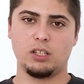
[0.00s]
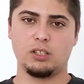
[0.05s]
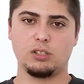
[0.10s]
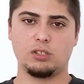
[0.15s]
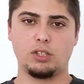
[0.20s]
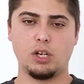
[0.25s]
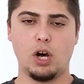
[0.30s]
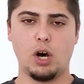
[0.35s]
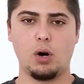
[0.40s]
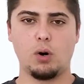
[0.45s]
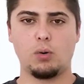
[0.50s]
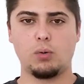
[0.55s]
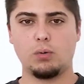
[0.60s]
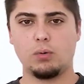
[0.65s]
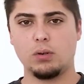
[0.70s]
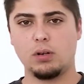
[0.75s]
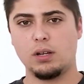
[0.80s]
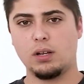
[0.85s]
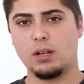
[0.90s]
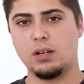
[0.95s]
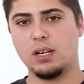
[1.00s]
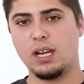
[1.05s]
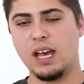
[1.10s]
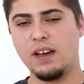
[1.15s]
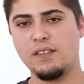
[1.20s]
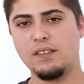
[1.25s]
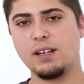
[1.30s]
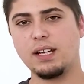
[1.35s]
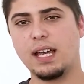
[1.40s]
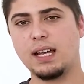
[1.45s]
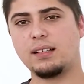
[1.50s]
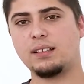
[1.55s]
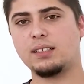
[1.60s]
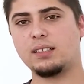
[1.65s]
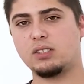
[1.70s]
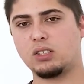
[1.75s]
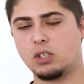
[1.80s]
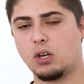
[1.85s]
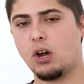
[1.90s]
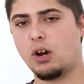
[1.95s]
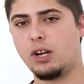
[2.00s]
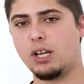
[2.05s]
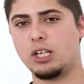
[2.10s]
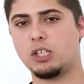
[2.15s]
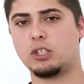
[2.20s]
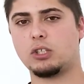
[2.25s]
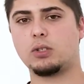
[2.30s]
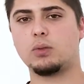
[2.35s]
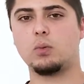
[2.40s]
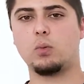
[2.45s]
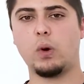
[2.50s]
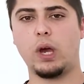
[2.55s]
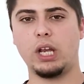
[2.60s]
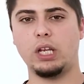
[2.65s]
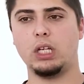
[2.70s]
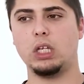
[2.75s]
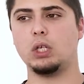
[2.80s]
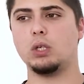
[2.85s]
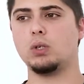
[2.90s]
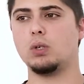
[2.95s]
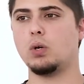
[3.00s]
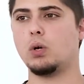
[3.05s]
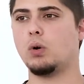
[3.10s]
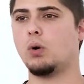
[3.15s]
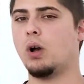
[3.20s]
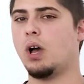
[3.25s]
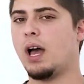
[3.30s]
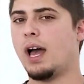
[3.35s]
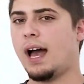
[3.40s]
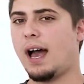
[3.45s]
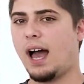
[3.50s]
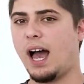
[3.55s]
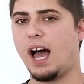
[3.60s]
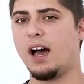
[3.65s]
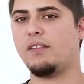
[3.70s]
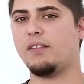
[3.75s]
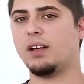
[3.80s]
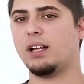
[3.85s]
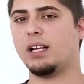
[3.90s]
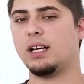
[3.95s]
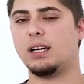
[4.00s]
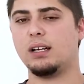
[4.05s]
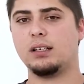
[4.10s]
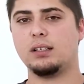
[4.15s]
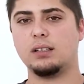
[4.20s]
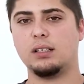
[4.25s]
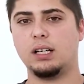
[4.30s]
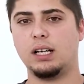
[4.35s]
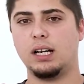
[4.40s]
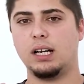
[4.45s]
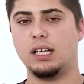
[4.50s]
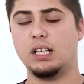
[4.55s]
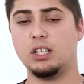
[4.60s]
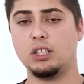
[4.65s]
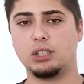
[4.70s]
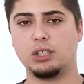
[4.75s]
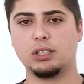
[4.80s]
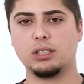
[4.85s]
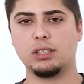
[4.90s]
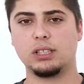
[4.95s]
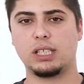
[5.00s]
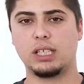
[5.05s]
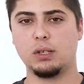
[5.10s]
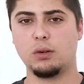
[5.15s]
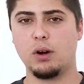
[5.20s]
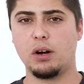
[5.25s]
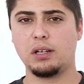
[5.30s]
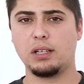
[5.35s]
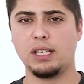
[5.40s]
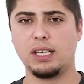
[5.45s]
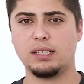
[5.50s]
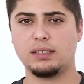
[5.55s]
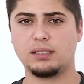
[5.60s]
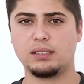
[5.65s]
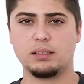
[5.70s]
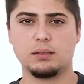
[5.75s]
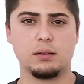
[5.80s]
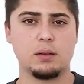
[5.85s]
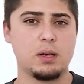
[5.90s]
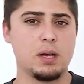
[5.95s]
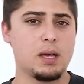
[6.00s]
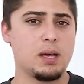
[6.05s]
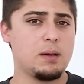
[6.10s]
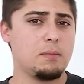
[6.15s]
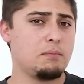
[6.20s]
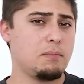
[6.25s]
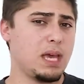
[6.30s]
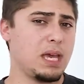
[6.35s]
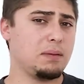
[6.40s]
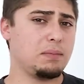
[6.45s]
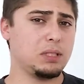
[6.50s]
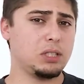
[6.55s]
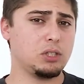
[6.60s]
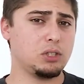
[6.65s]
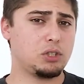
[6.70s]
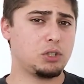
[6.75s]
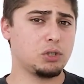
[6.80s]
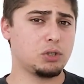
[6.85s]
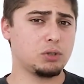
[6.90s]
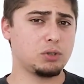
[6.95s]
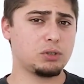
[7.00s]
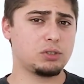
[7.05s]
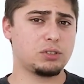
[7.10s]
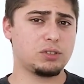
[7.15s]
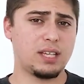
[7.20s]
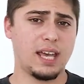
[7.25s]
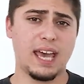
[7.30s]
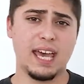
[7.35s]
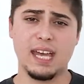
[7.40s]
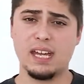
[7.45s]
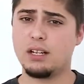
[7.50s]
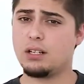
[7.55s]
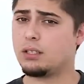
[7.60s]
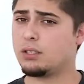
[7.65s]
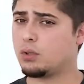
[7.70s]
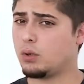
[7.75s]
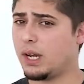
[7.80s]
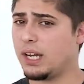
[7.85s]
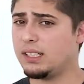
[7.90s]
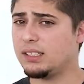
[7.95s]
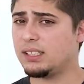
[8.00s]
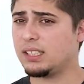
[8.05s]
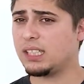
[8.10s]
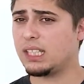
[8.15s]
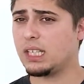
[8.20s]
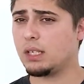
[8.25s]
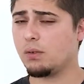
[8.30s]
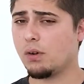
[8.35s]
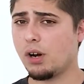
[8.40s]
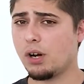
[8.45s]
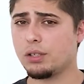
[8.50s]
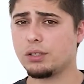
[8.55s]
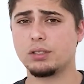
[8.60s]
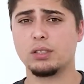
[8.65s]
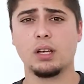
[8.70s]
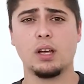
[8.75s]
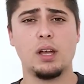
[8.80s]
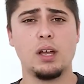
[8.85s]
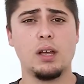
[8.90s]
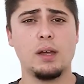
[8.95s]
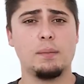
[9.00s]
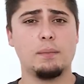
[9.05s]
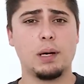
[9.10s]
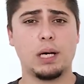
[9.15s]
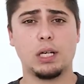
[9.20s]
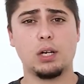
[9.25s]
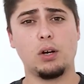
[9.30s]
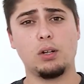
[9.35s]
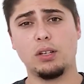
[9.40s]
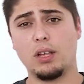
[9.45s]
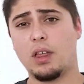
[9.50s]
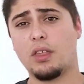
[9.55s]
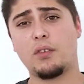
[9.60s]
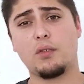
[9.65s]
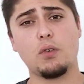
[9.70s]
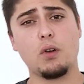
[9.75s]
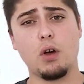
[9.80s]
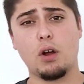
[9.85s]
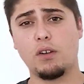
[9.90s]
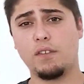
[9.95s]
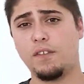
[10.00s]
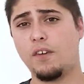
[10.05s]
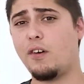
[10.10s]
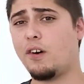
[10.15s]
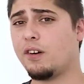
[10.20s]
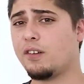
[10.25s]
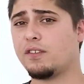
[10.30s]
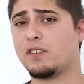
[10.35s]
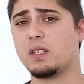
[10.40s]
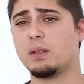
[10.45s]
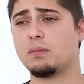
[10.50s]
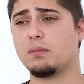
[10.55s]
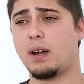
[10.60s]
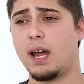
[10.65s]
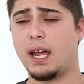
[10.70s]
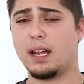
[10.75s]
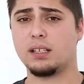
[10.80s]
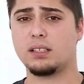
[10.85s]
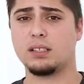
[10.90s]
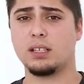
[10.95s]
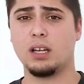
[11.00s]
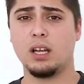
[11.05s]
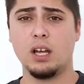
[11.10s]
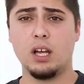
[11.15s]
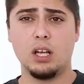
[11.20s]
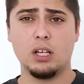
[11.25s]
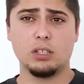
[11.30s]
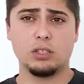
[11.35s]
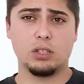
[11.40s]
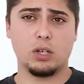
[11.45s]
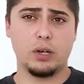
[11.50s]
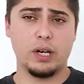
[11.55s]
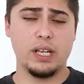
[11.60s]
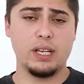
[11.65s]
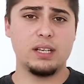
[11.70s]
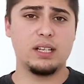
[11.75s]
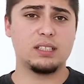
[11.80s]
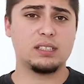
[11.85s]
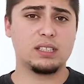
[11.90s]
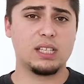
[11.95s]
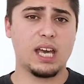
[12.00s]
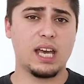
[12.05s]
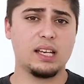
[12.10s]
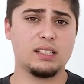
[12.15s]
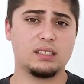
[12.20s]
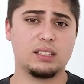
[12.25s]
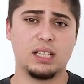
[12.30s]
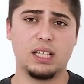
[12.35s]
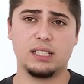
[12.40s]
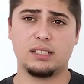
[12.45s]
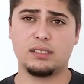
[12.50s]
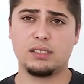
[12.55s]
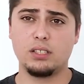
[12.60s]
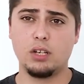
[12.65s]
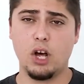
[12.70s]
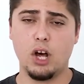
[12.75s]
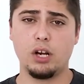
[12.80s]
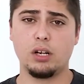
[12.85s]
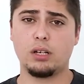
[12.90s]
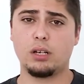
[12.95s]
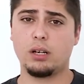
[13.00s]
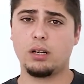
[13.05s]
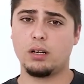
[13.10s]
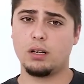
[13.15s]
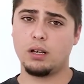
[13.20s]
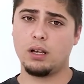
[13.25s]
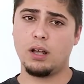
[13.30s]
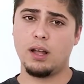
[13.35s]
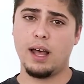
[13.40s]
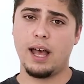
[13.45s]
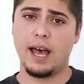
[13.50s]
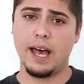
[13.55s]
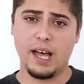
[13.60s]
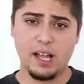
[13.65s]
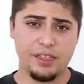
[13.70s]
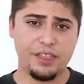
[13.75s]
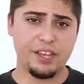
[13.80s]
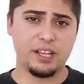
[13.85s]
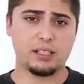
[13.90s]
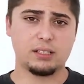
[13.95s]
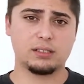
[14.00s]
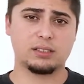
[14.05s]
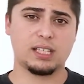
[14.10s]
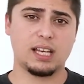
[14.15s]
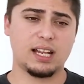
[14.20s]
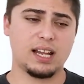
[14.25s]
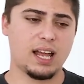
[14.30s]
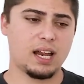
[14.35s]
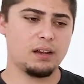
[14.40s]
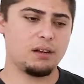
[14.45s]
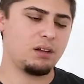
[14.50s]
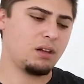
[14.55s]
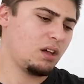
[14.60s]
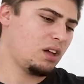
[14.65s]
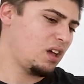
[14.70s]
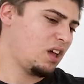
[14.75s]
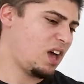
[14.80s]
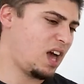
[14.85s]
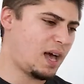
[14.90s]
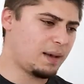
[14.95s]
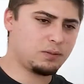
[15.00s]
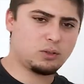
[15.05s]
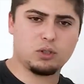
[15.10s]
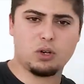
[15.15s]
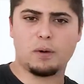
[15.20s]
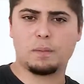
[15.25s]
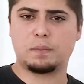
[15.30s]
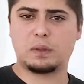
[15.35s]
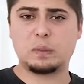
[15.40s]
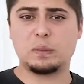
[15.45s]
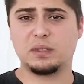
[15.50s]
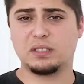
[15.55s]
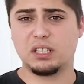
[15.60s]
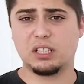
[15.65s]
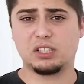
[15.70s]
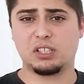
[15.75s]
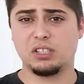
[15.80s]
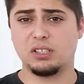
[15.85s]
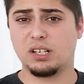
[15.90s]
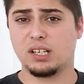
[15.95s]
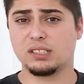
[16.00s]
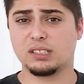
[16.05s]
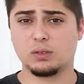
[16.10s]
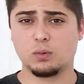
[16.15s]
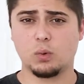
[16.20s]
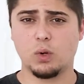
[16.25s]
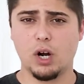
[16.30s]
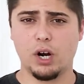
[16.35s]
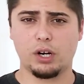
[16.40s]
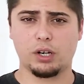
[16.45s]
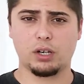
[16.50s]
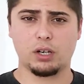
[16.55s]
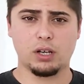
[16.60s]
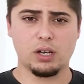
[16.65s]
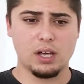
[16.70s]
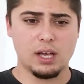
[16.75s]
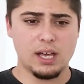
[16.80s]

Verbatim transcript: So never get discouraged when you have a, a initial keyword list. Maybe you choose 10, 20 keywords, but only three or four of them ranked. So in this case, it's not healthy to say that app store optimization doesn't work.